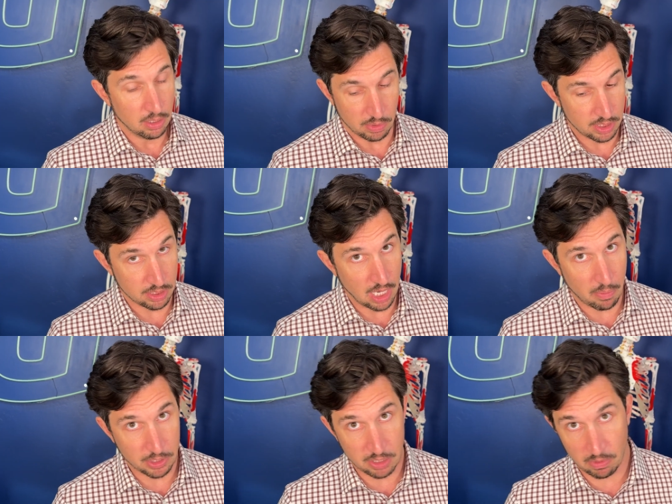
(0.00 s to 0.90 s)
which is not
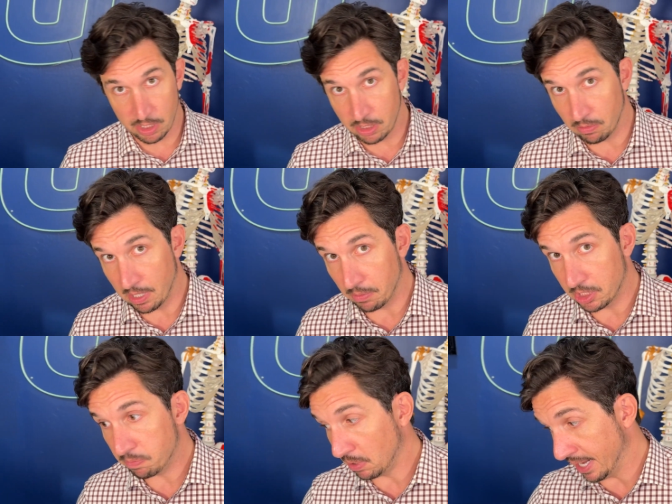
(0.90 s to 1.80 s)
what you want to do, and I'll
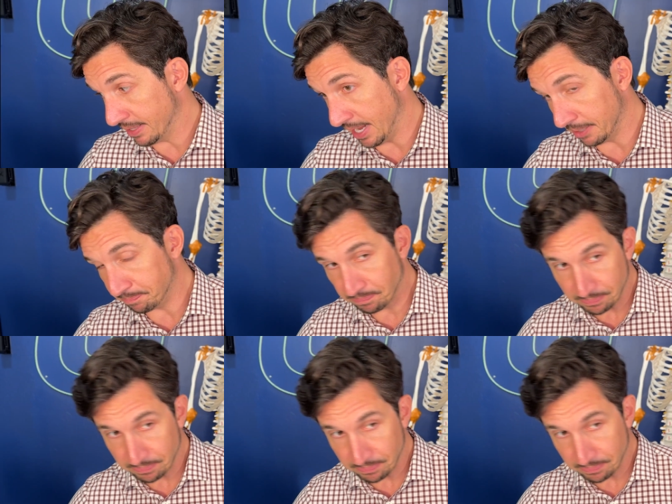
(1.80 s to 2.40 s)
explain that.